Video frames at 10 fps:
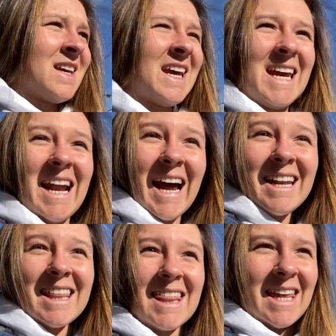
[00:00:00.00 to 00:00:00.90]
And I had
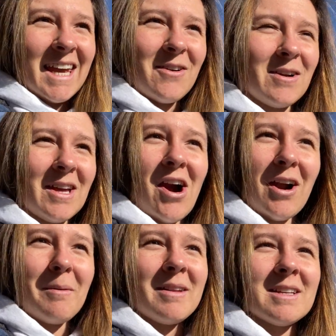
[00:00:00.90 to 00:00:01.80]
to think really hard
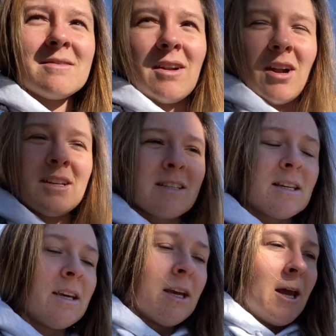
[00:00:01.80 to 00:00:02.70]
about this one,
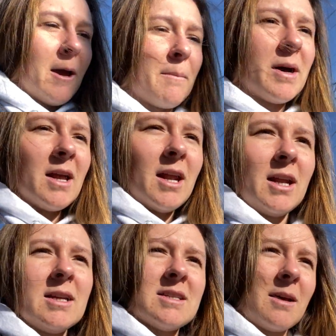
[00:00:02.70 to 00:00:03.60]
honestly, but
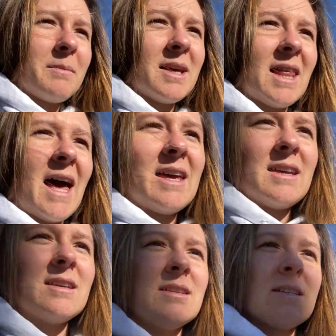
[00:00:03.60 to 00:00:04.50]
something that
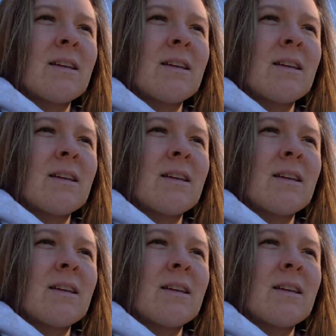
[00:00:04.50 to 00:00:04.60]
is